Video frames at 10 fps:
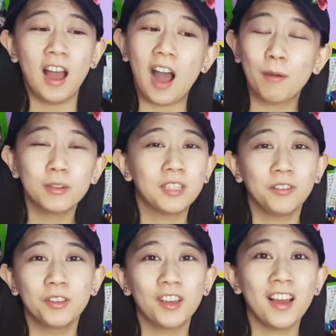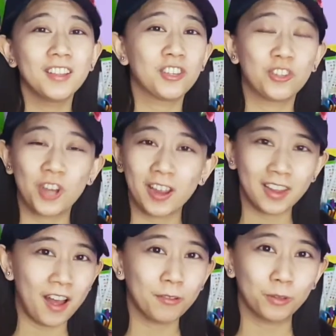I would tell you guys
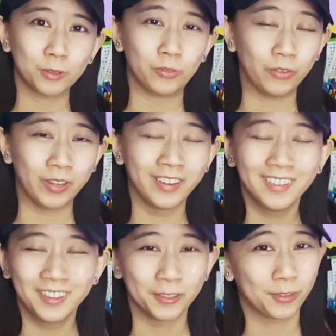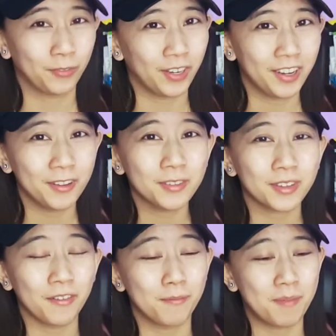check out those vi- those videos
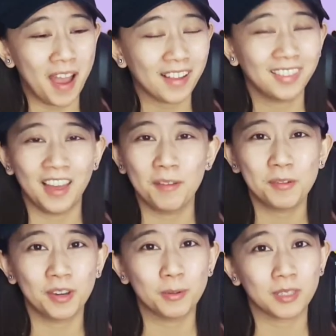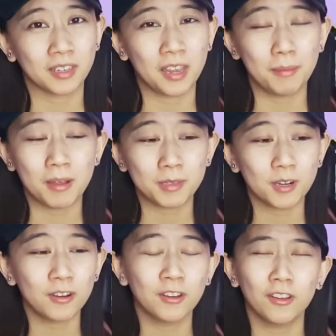of back then when he was on K-pop
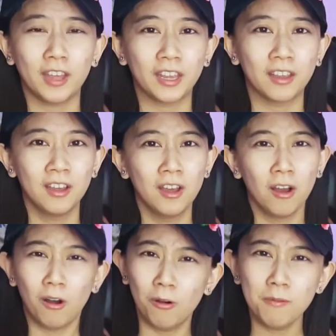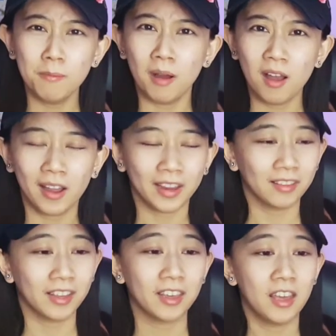Star, and you're like, oh my,
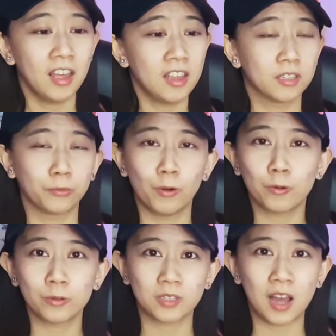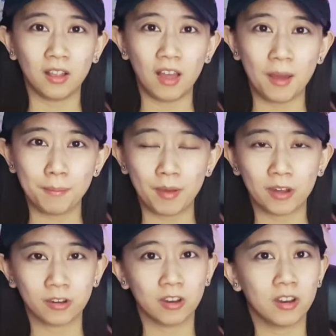like his vocals got a lot
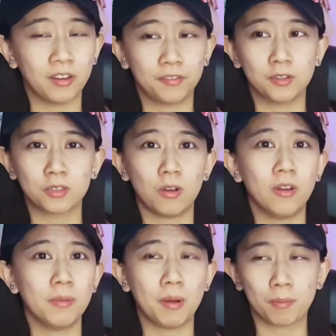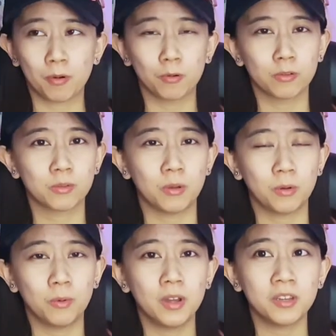better. If you saw him on Produce
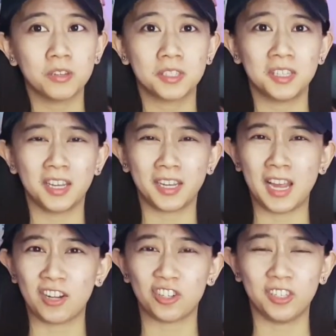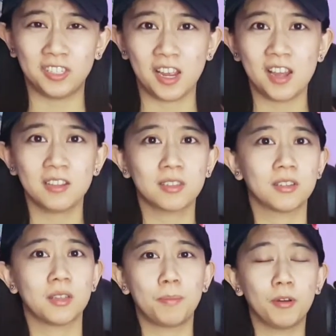101, you see that he actually danced
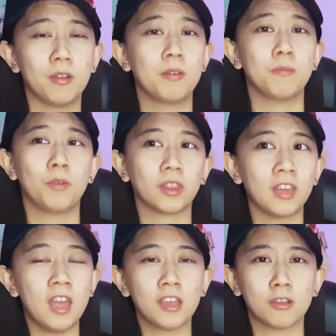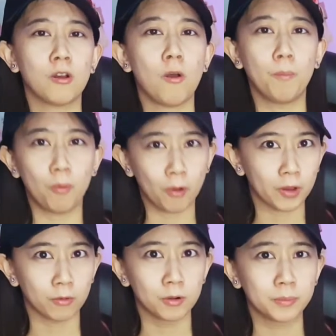because they put him with you know boy
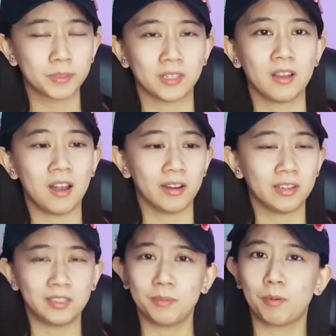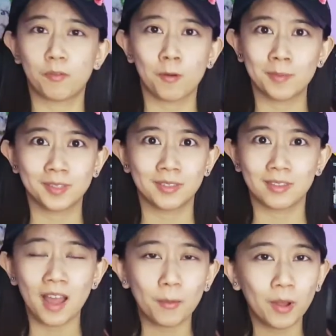groups and kind of did performances
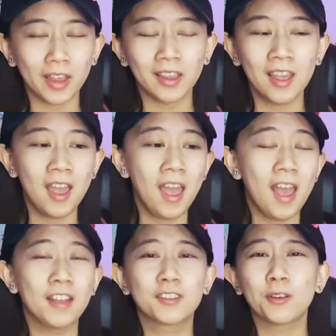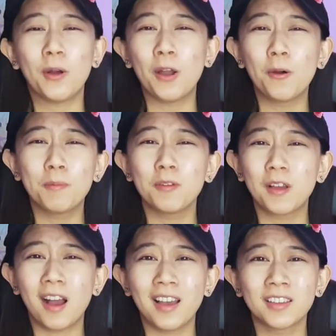that way. And so I hope you
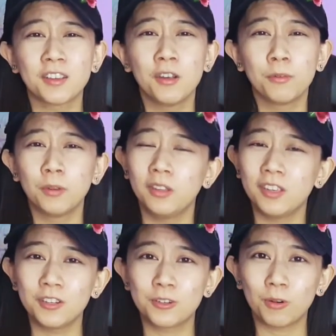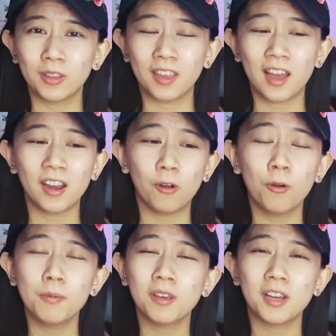guys really enjoyed that. I
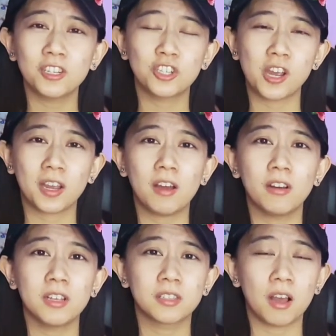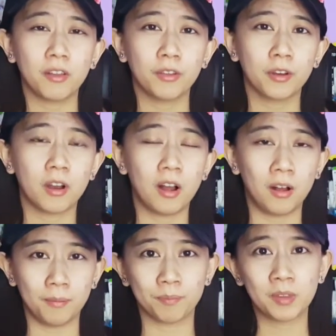hope you guys check out his other
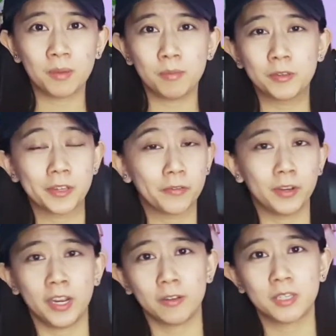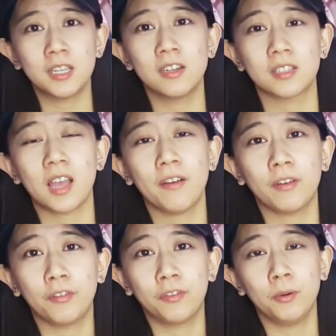um, music videos. He does have
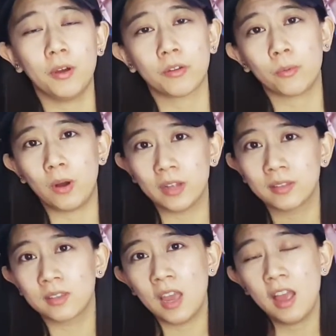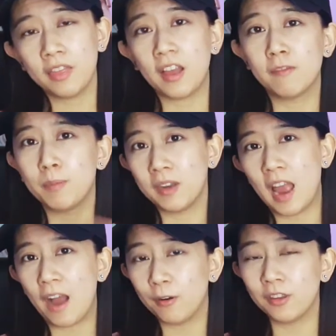a few other ones that have been
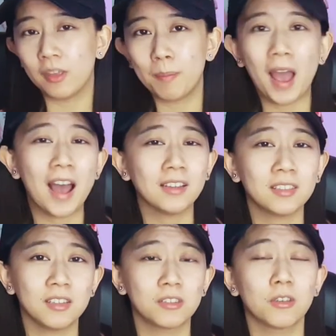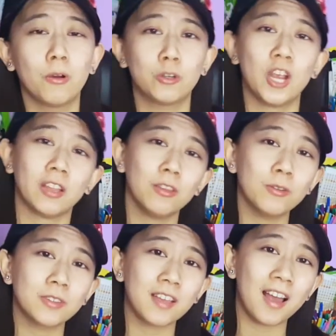out in the past. And so check
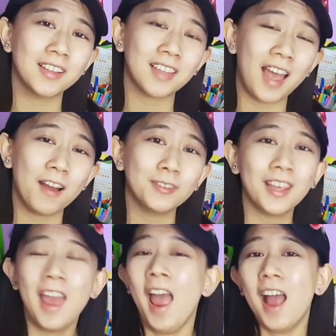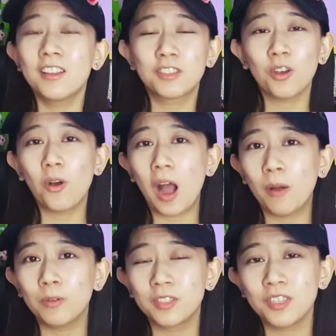those guys out. And so
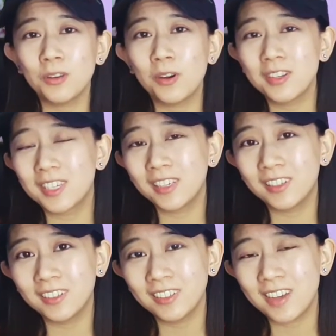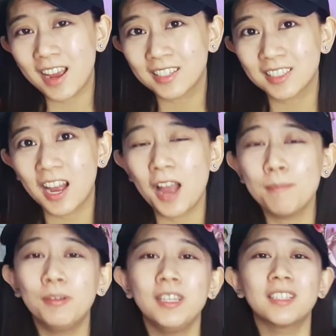I will see you until next
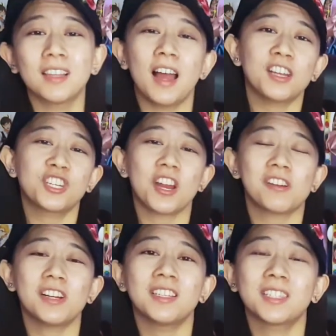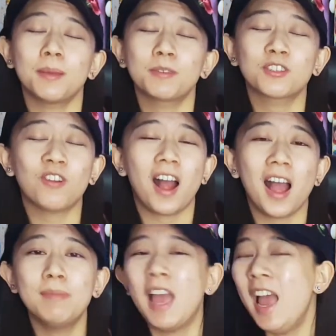time. Please like, share, and
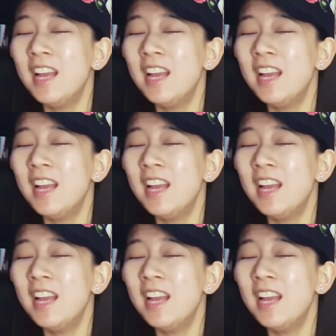subscribe.